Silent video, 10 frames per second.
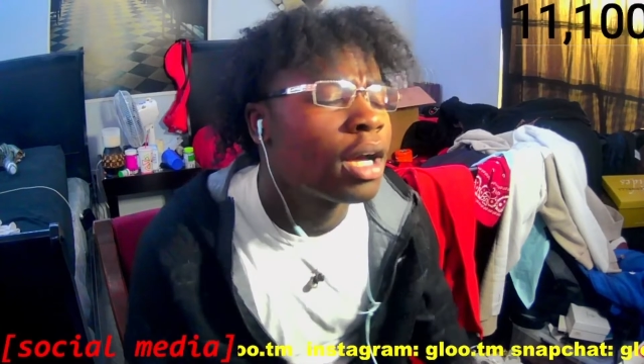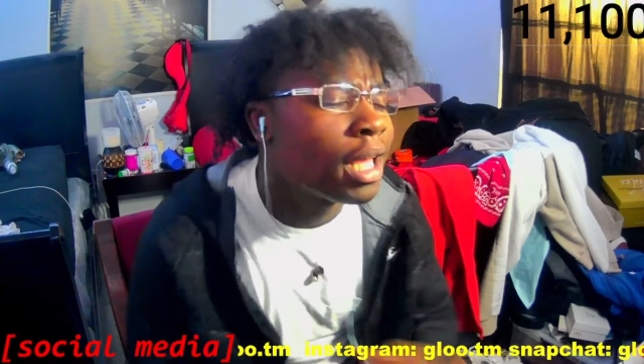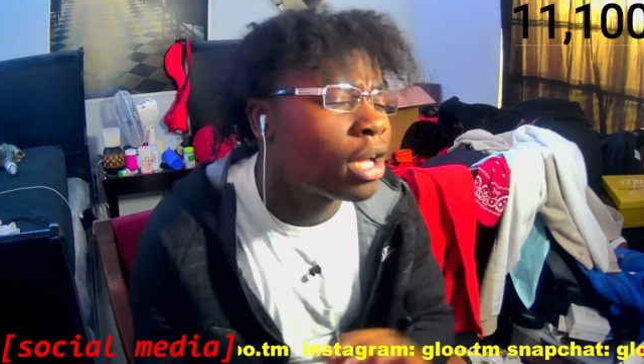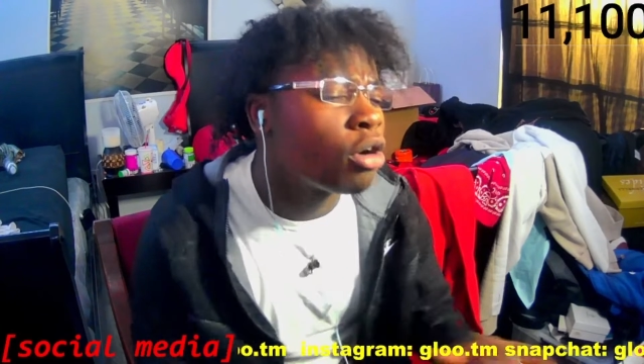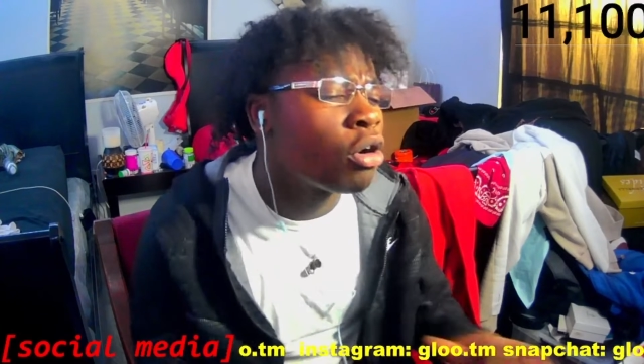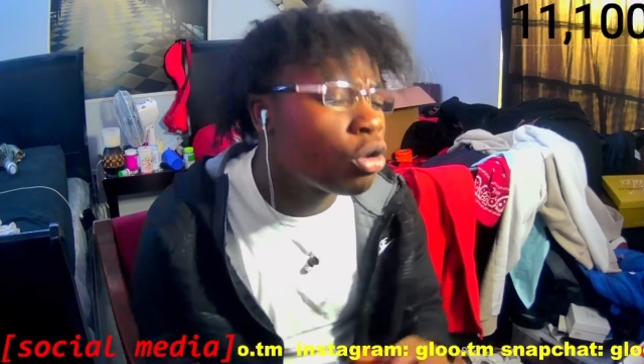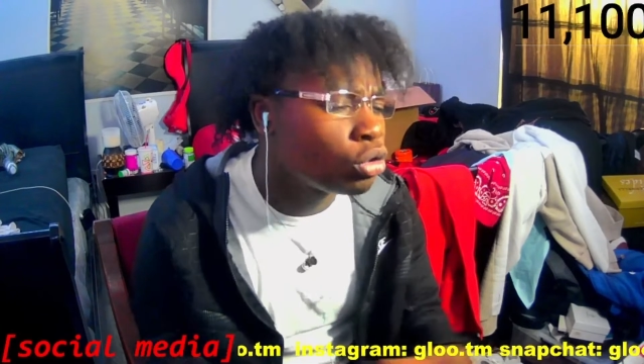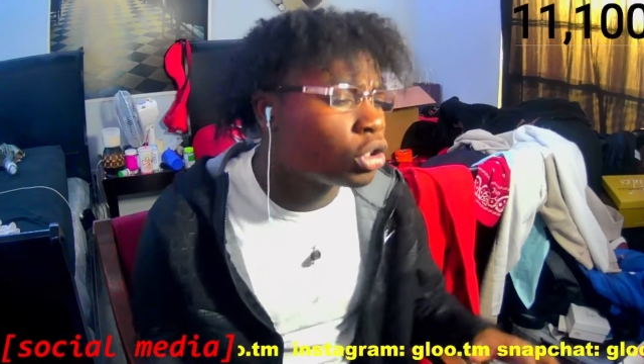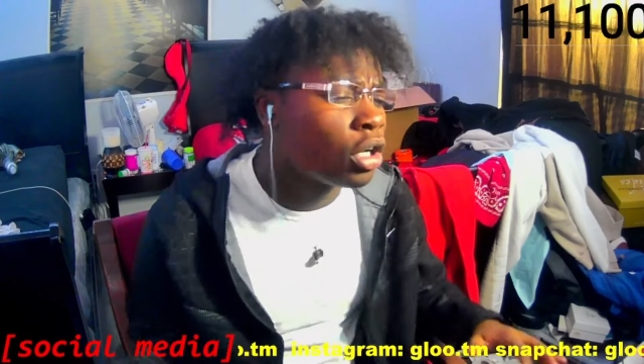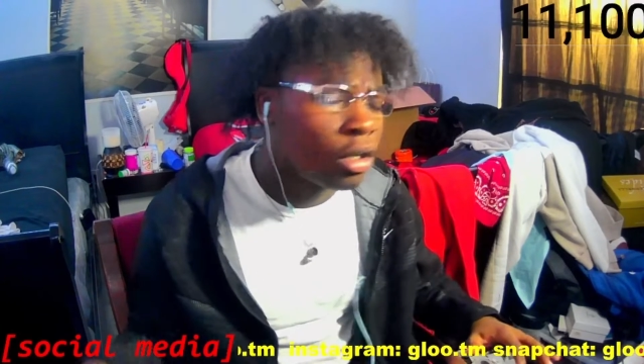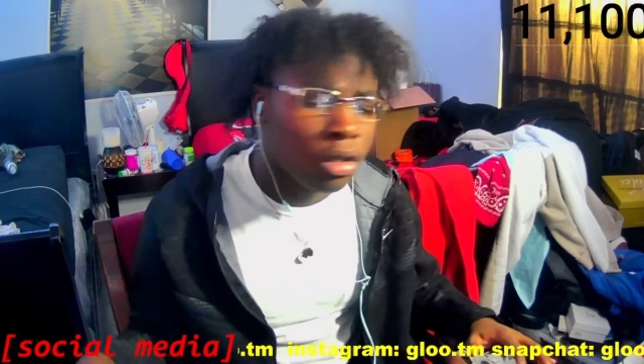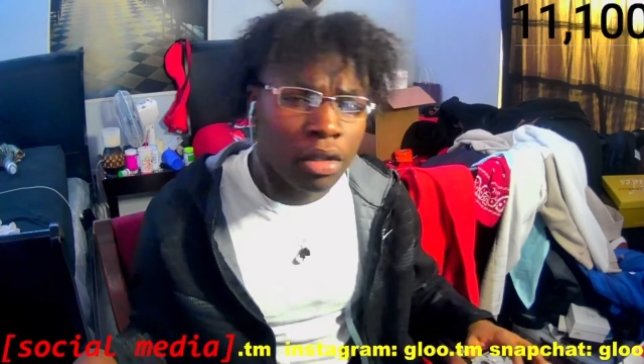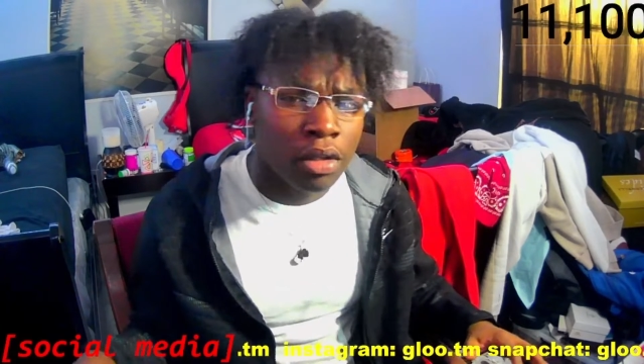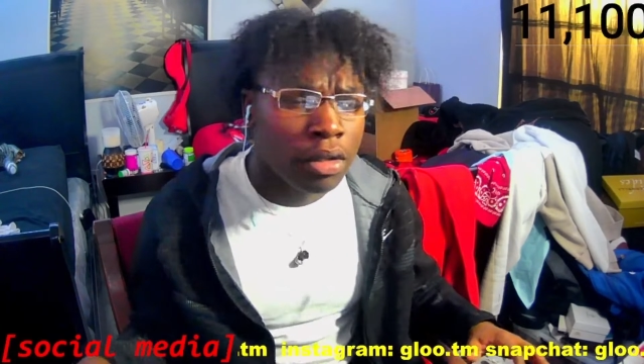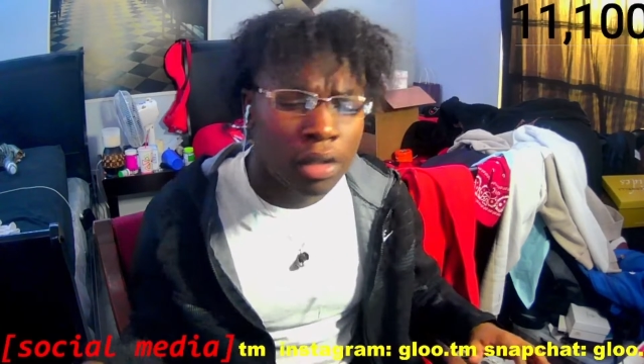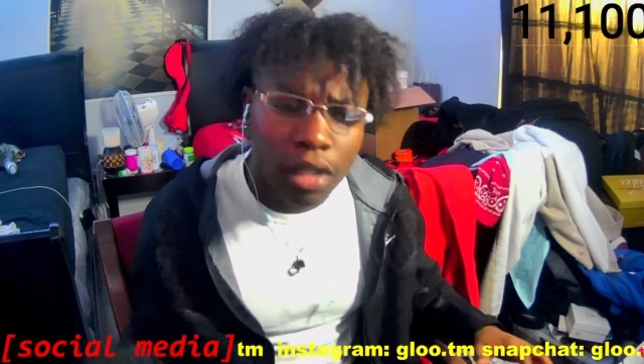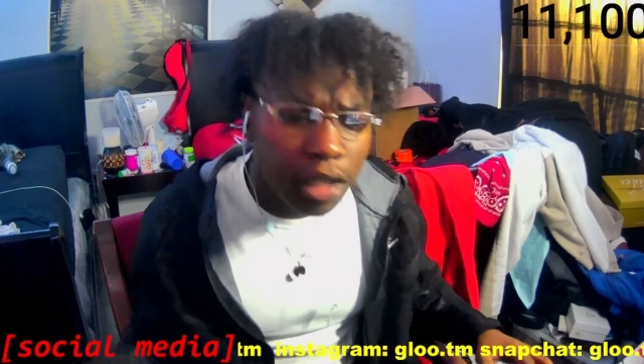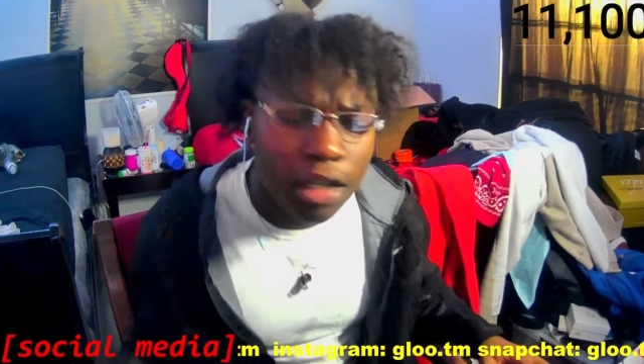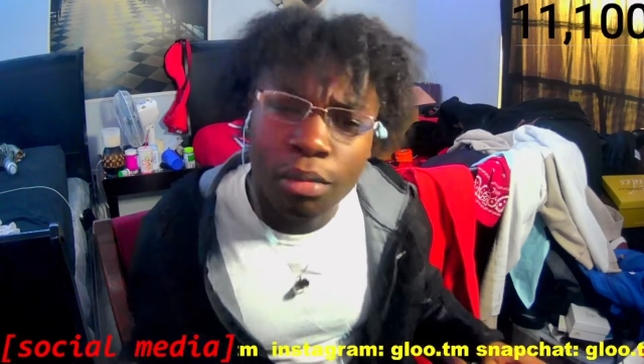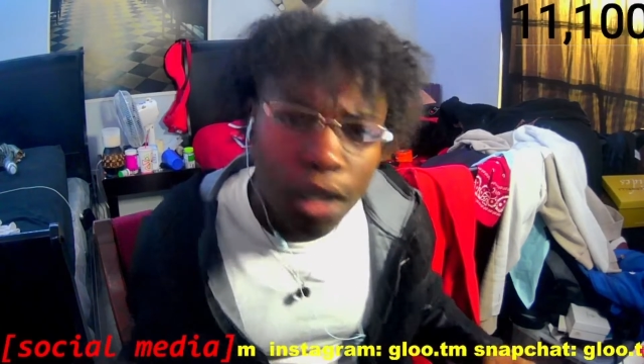I ain't gonna hold y'all. You
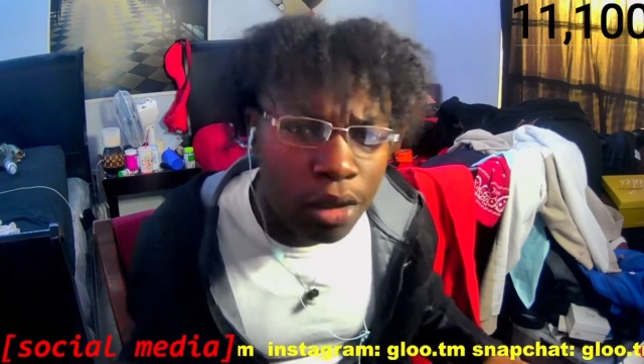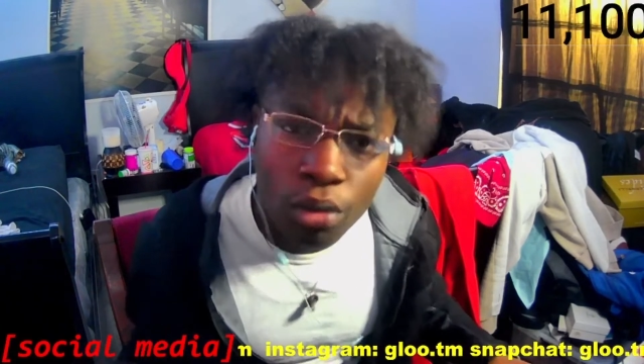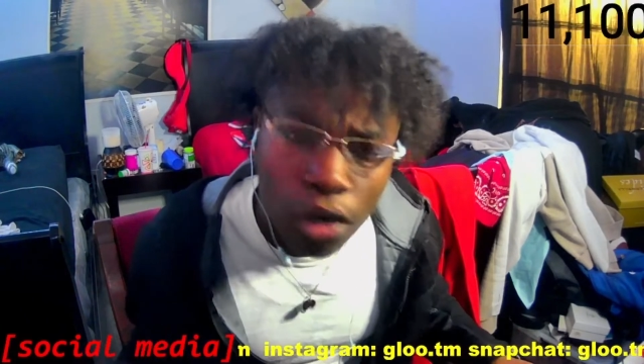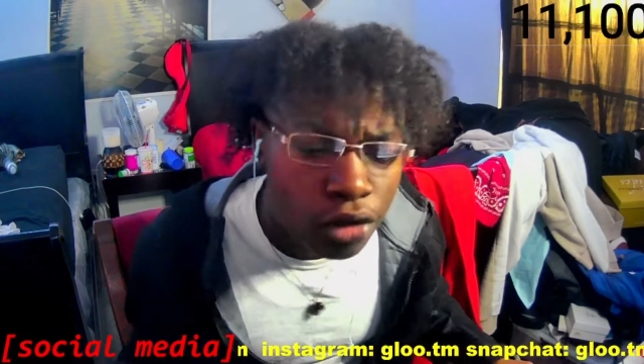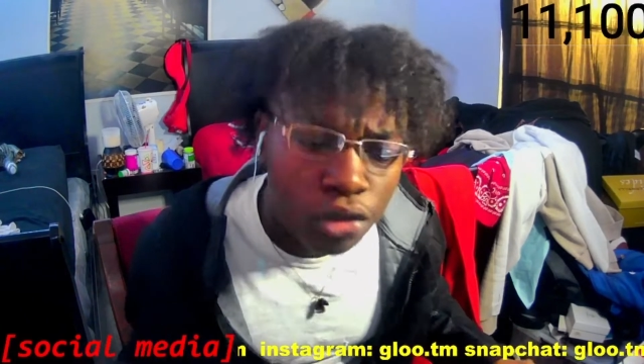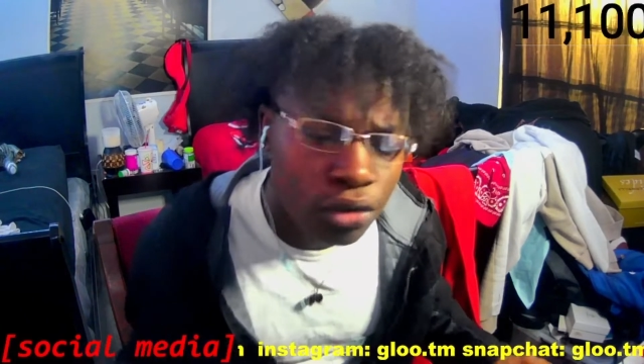dig me? Road to